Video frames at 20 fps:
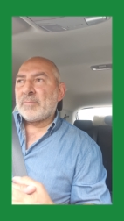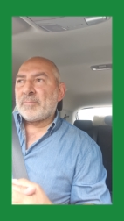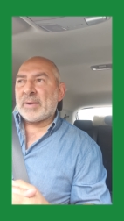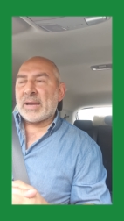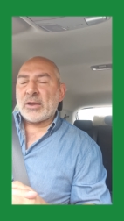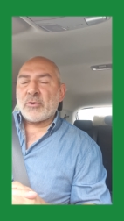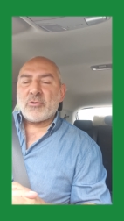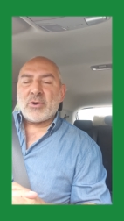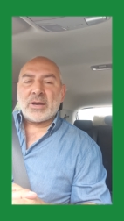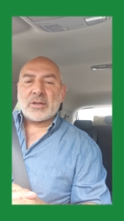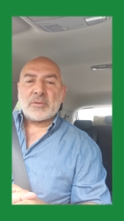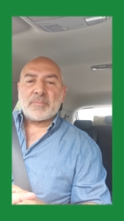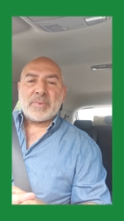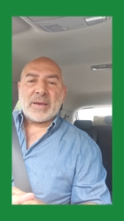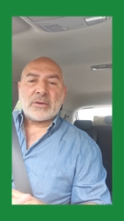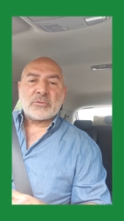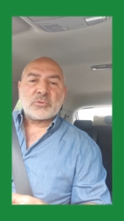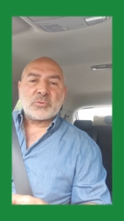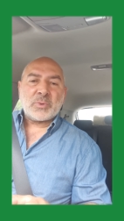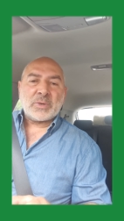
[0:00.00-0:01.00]
by around
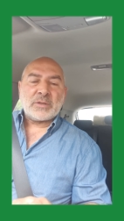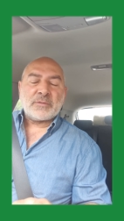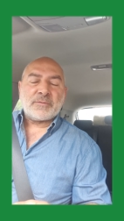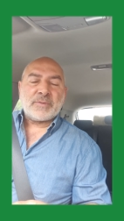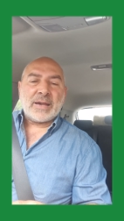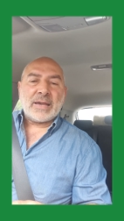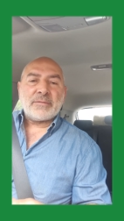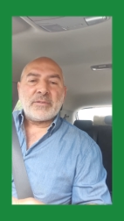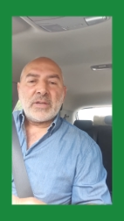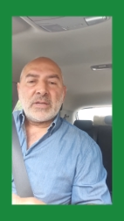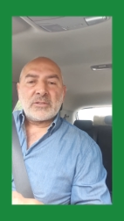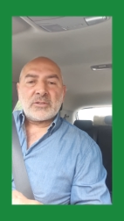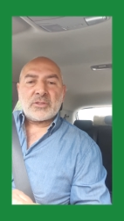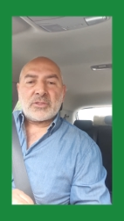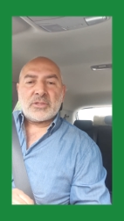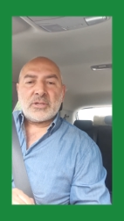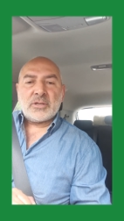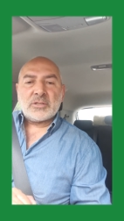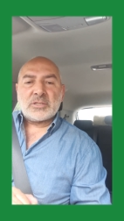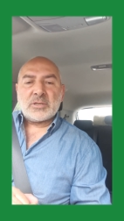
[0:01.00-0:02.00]
about 25 to
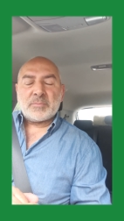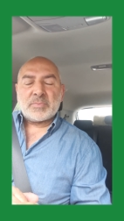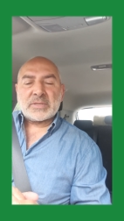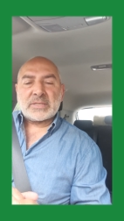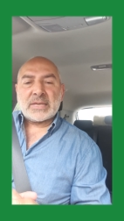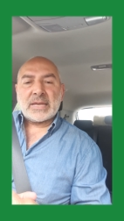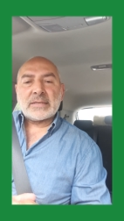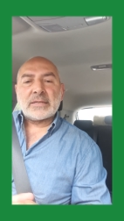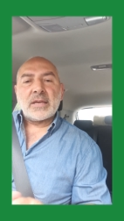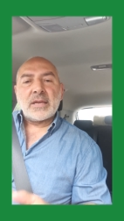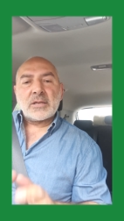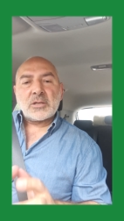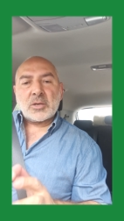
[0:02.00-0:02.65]
30 percent.